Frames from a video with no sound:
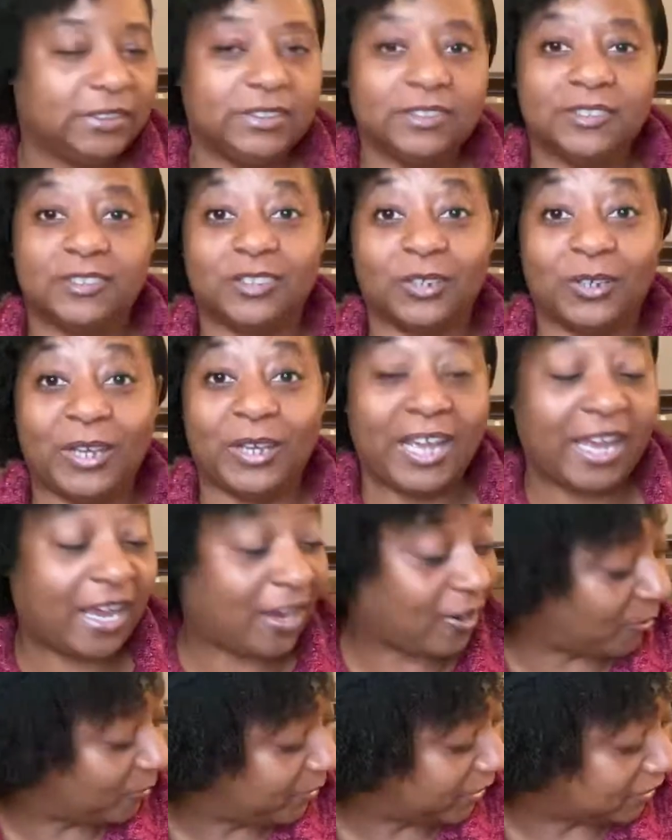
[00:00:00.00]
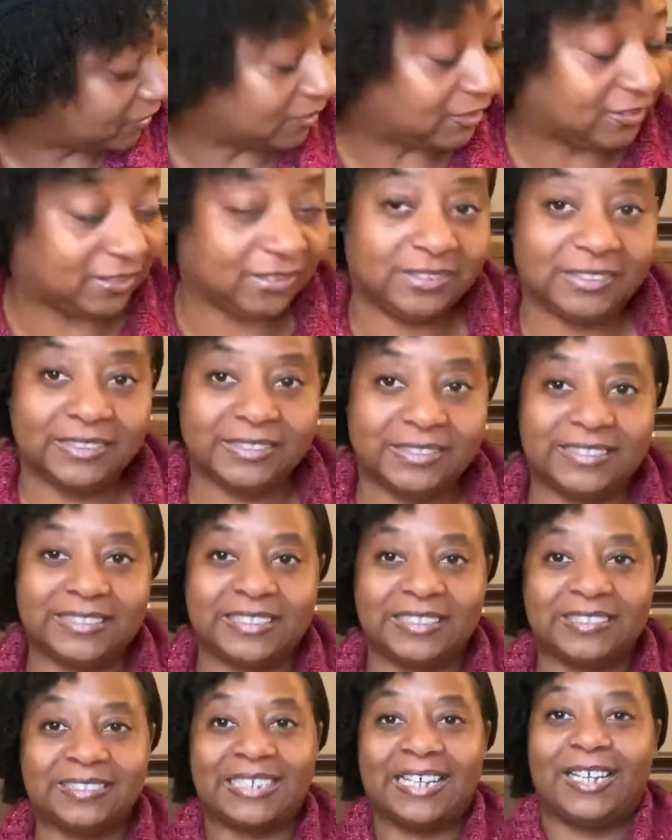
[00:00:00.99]
so how are we going to do this?
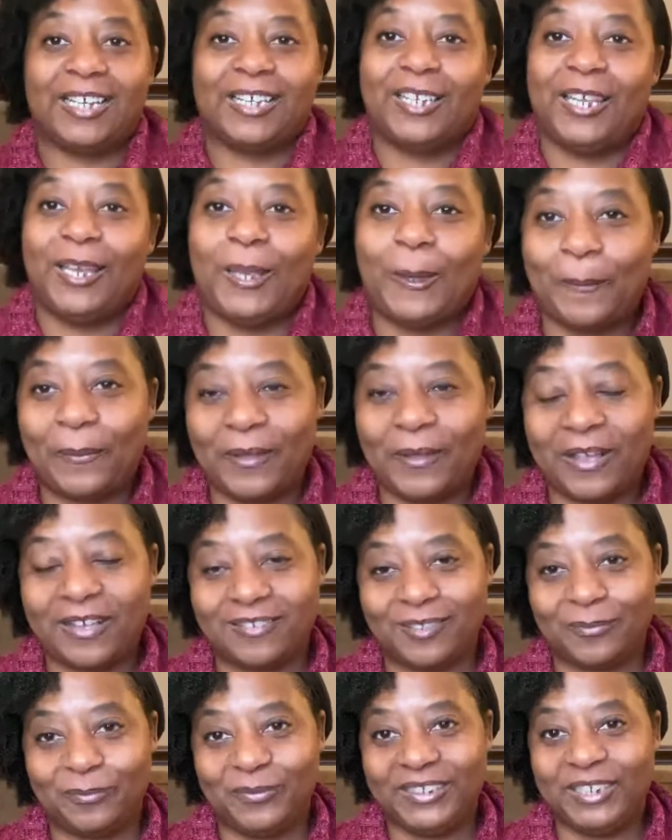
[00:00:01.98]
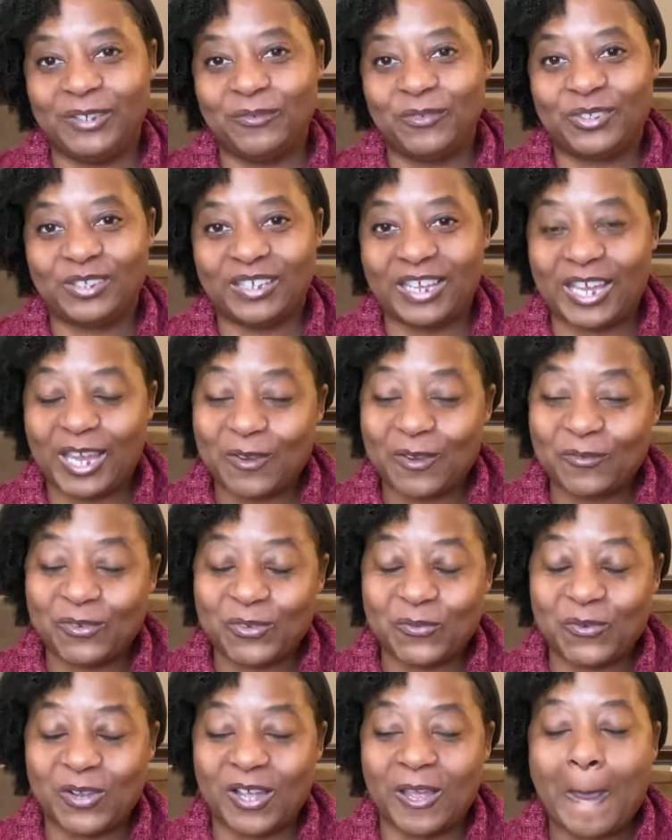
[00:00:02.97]
Because I can't possibly give it to
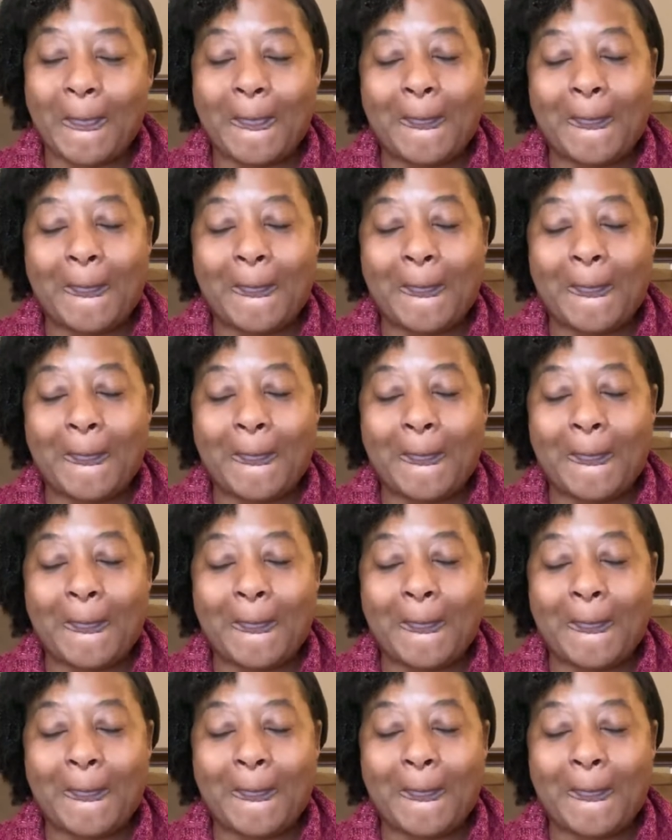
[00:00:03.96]
everyone.